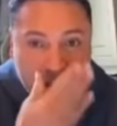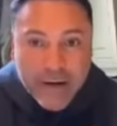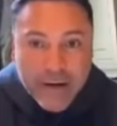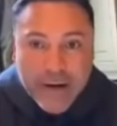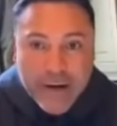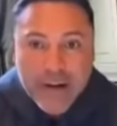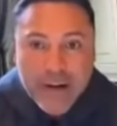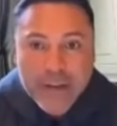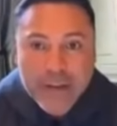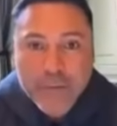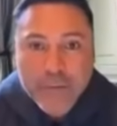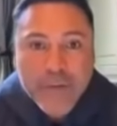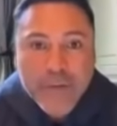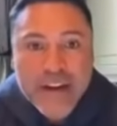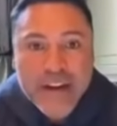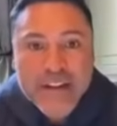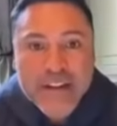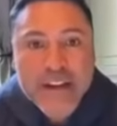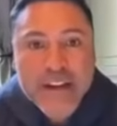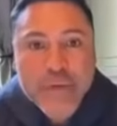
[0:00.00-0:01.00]
uh, the
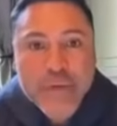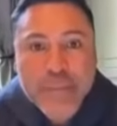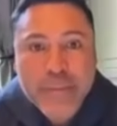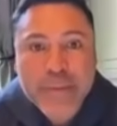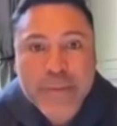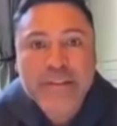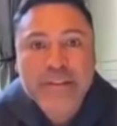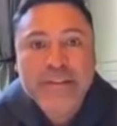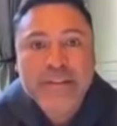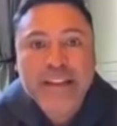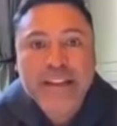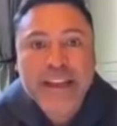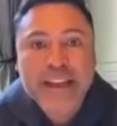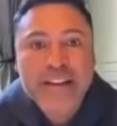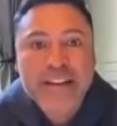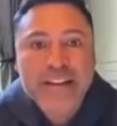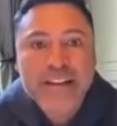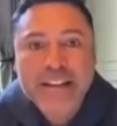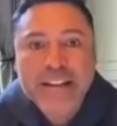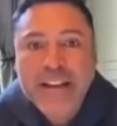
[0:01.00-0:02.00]
fighters that we built,
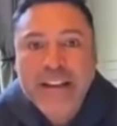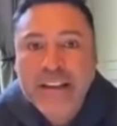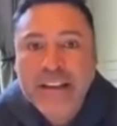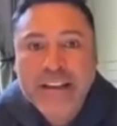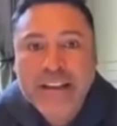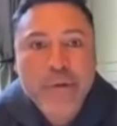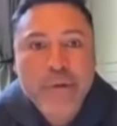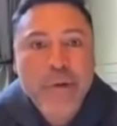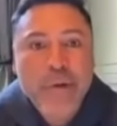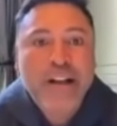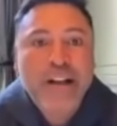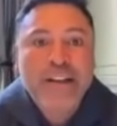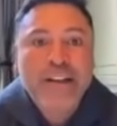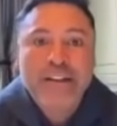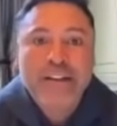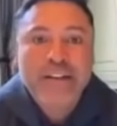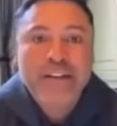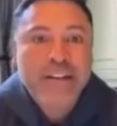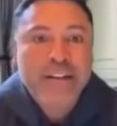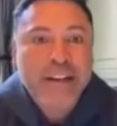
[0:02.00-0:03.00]
like uh, Deontay
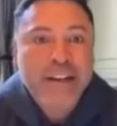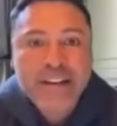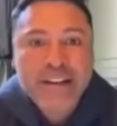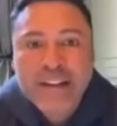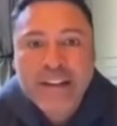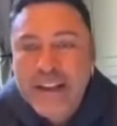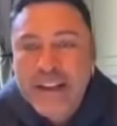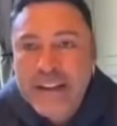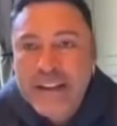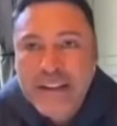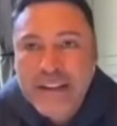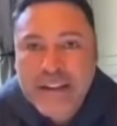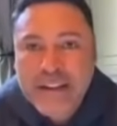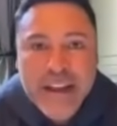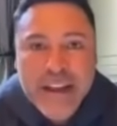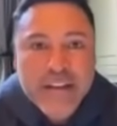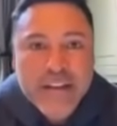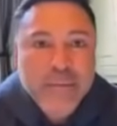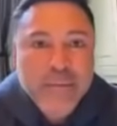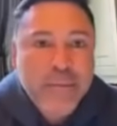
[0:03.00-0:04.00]
Wilder and
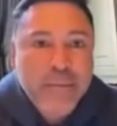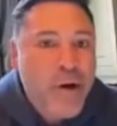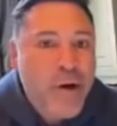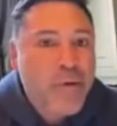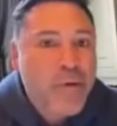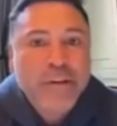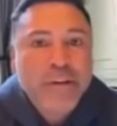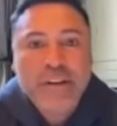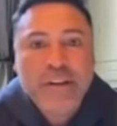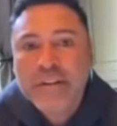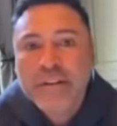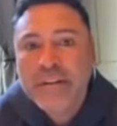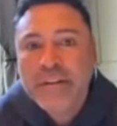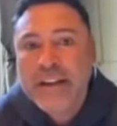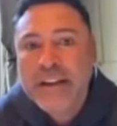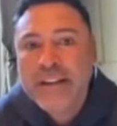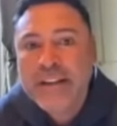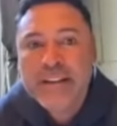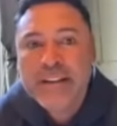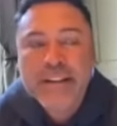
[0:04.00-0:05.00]
Adrian
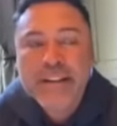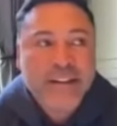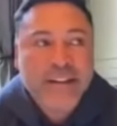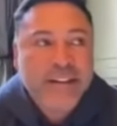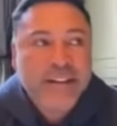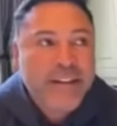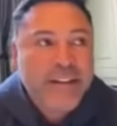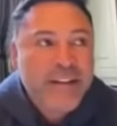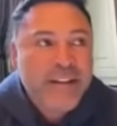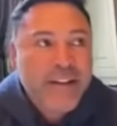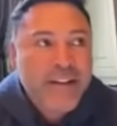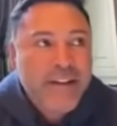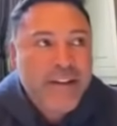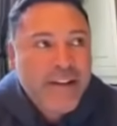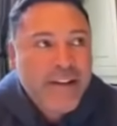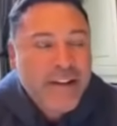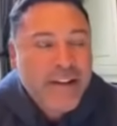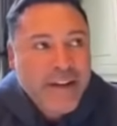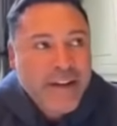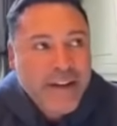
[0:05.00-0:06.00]
Broner and,
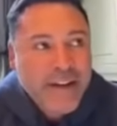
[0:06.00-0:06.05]
uh,